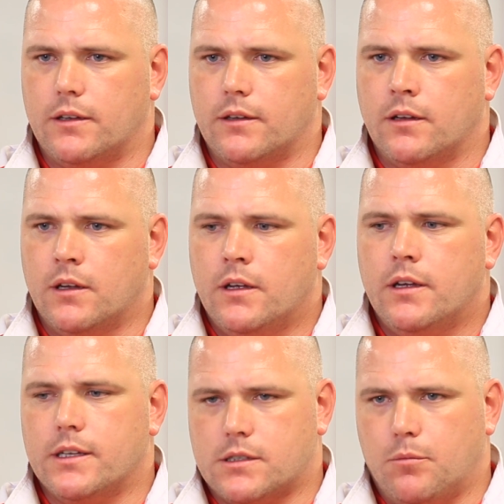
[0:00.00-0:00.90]
And
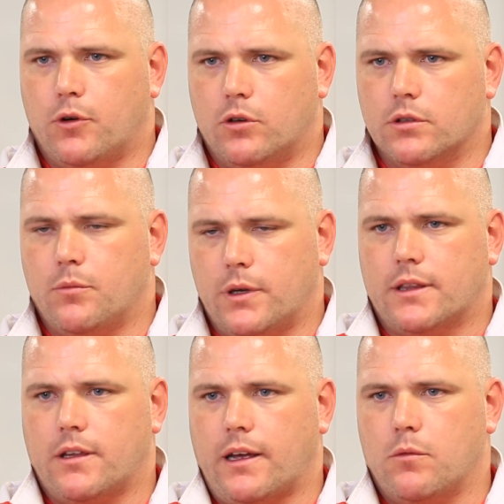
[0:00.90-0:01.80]
it's important that we
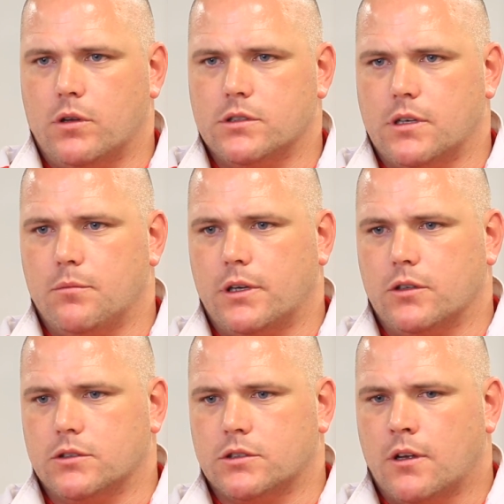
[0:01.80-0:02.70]
get the right ones in,
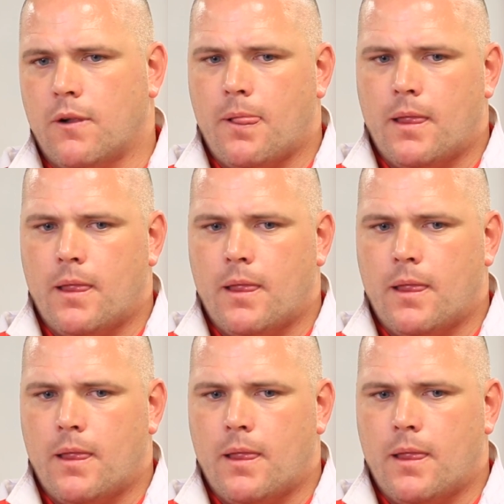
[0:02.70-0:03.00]
because